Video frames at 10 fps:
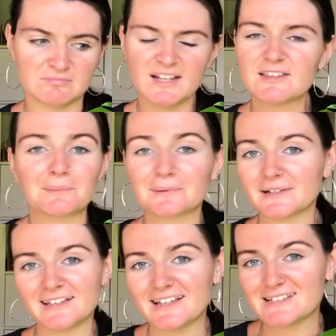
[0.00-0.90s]
a
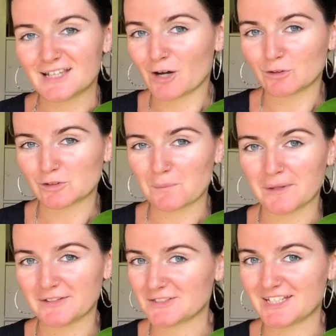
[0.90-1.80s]
pretty easy household
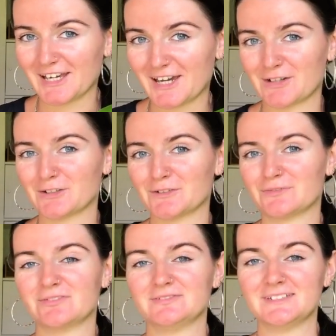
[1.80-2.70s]
plant to take care of.
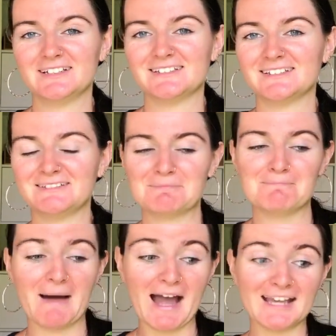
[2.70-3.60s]
It
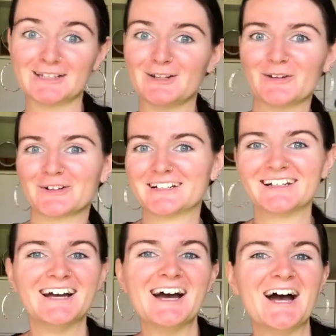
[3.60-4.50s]
might look
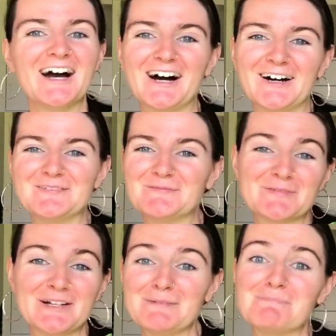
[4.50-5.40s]

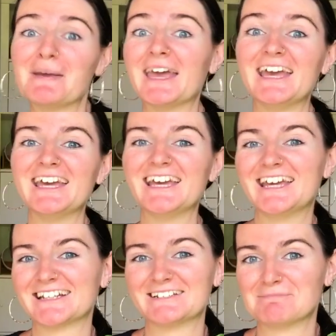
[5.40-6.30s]
really
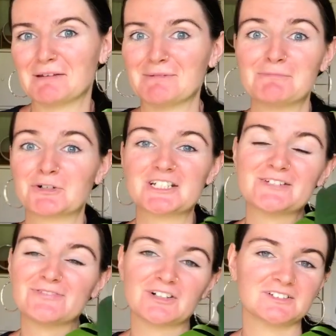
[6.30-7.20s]
big and maybe more
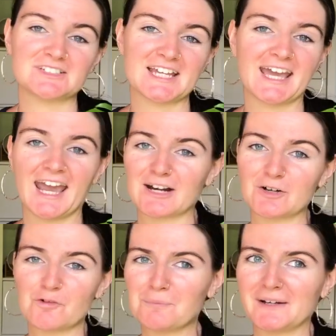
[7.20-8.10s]
difficult to take care
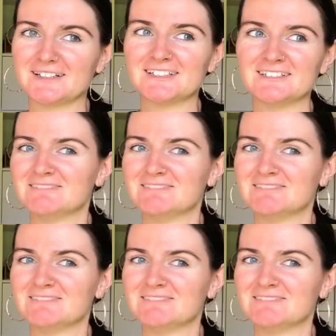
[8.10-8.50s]
of, but